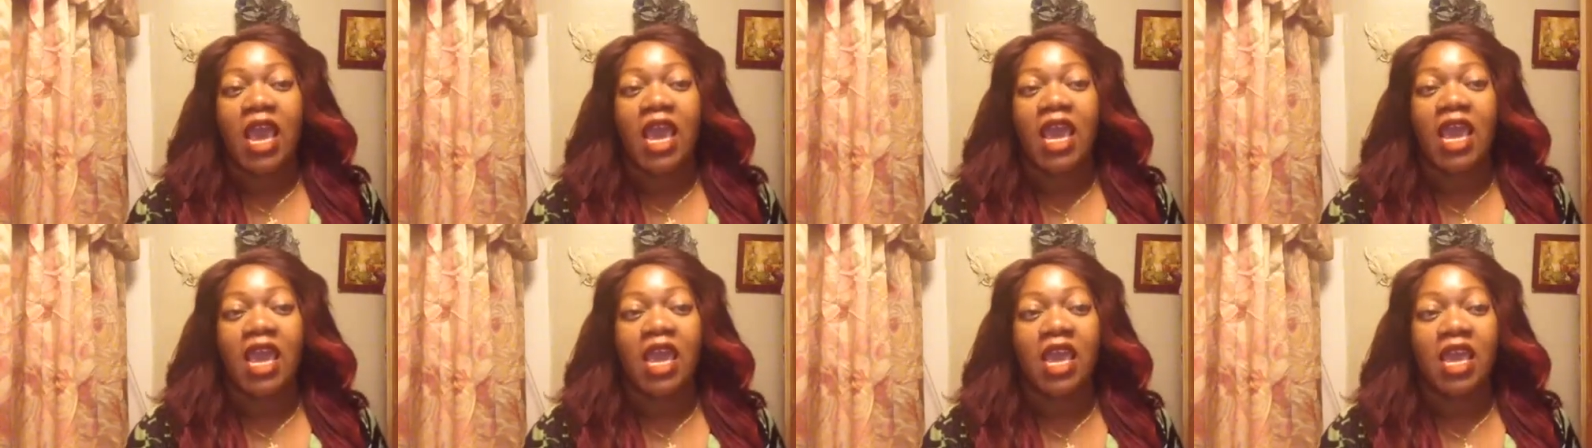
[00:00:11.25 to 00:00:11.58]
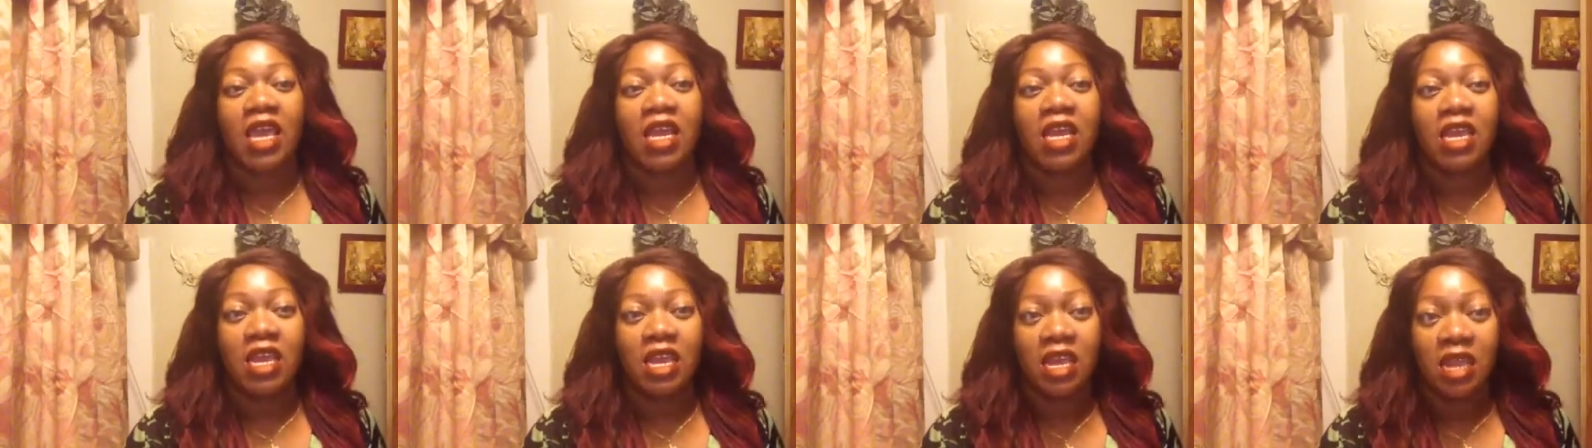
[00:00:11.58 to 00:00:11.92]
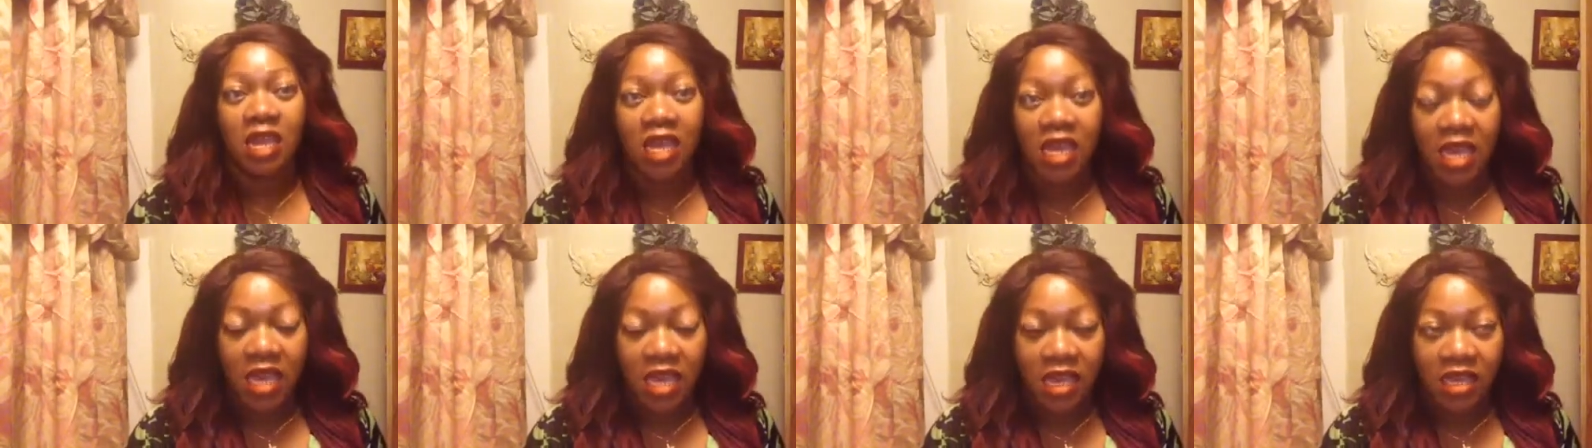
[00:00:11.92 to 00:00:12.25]
and
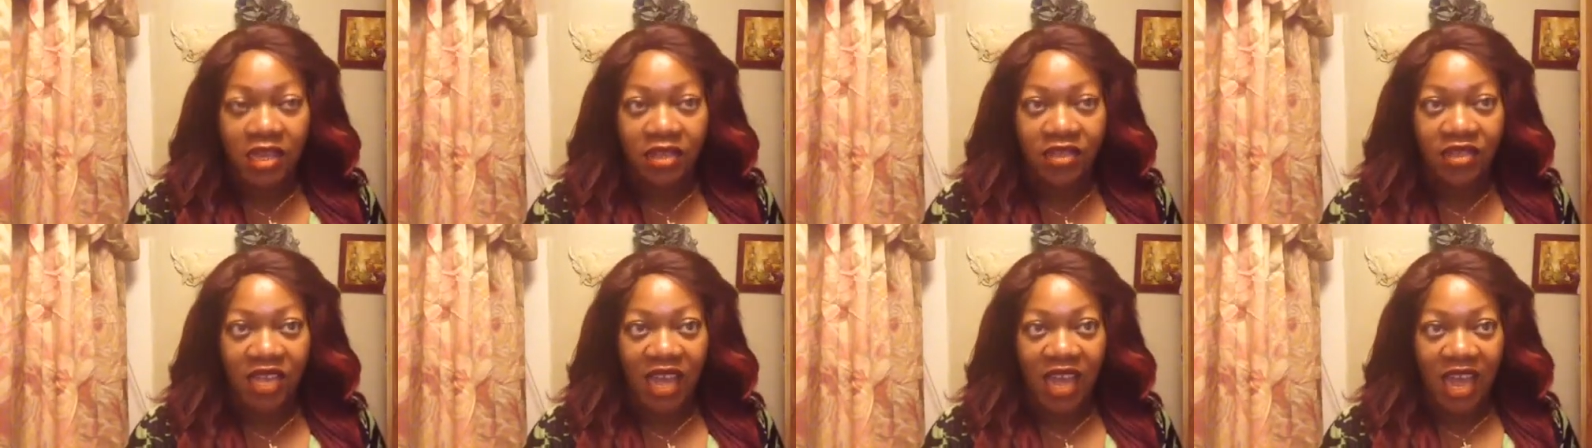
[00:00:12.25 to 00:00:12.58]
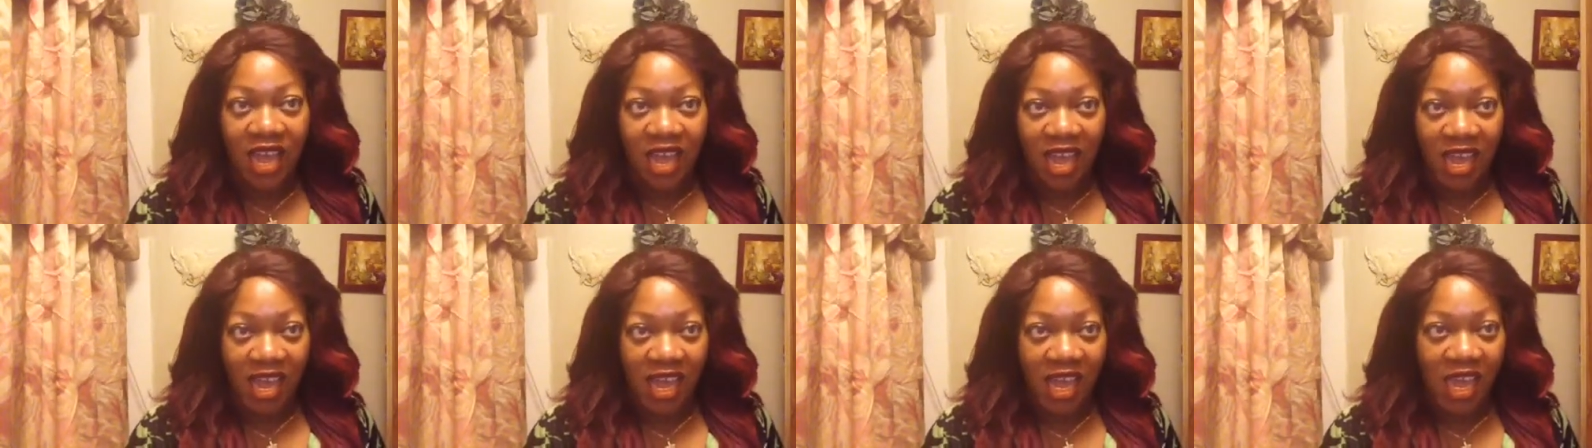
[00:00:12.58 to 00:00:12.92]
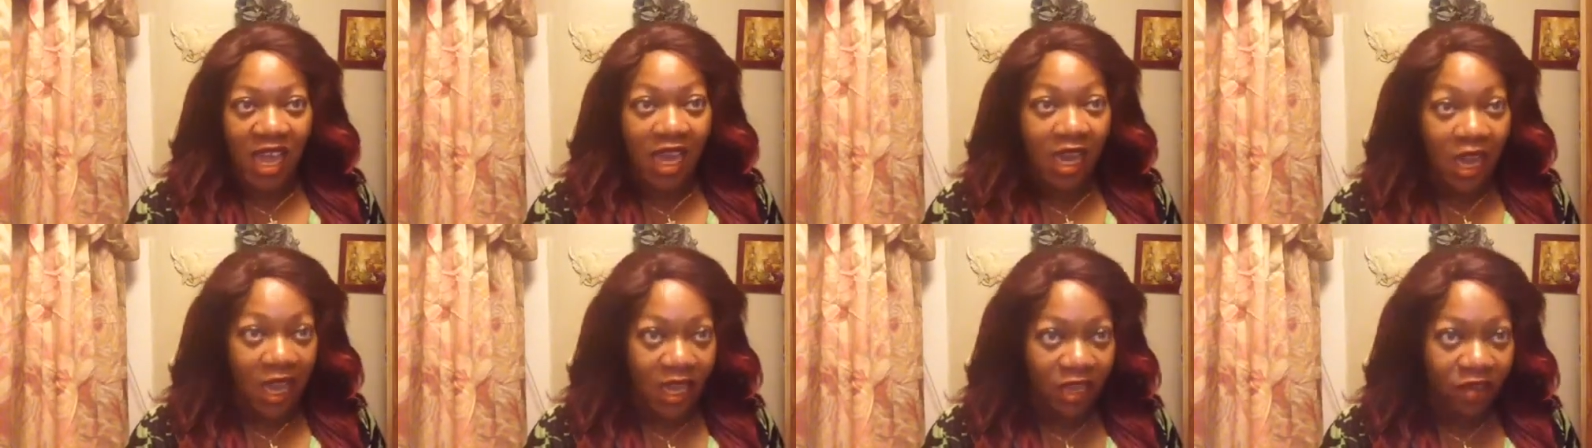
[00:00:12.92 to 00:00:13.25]
it is a
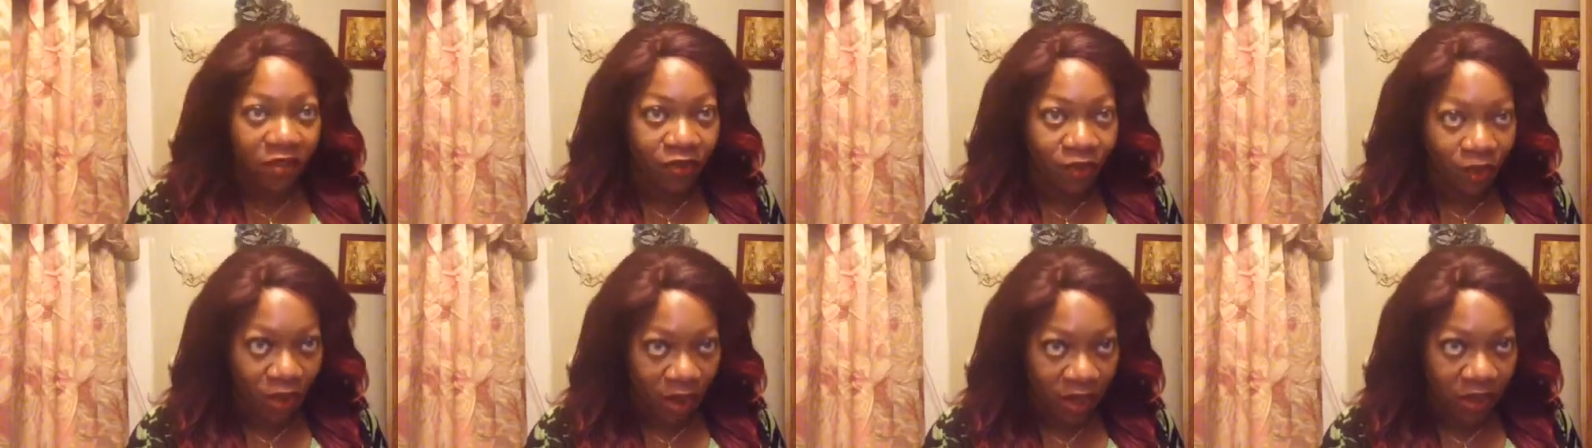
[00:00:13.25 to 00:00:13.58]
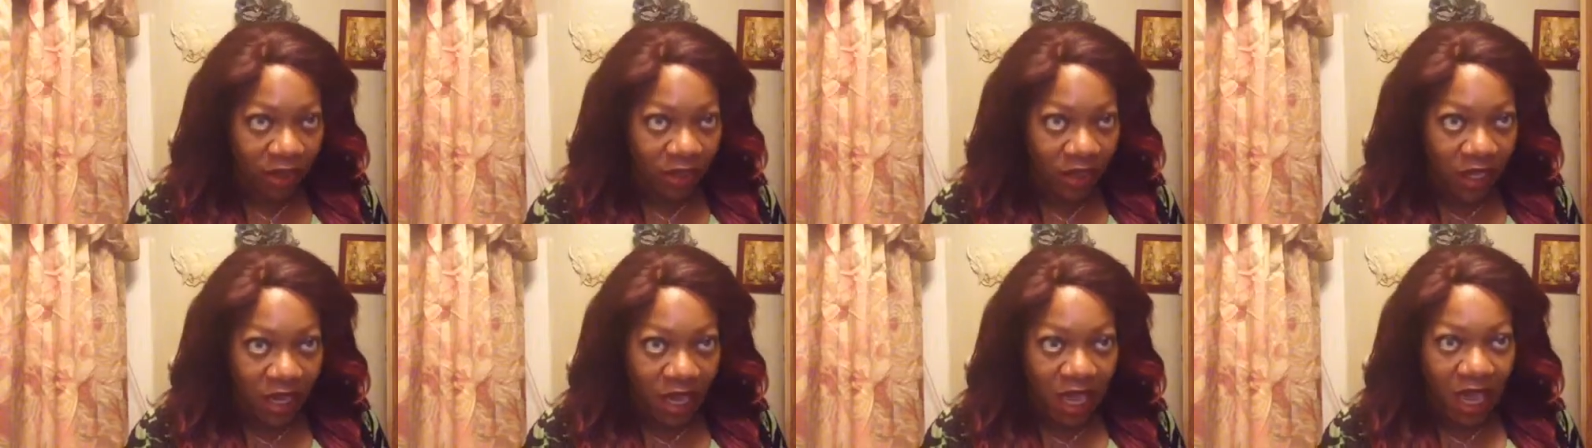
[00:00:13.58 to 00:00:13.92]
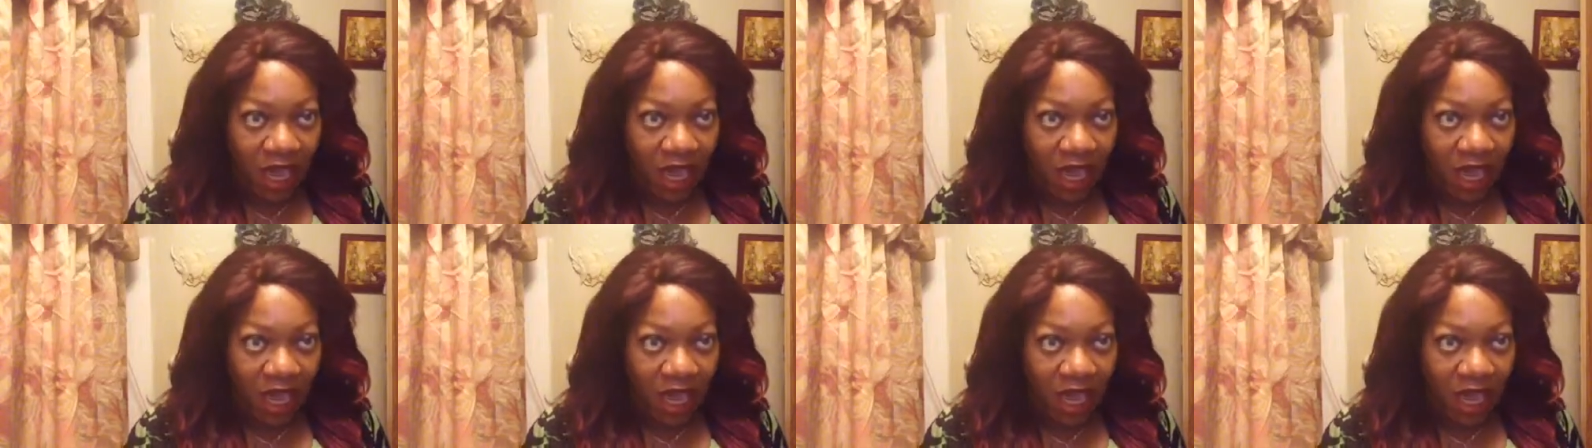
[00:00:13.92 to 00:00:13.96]
lace front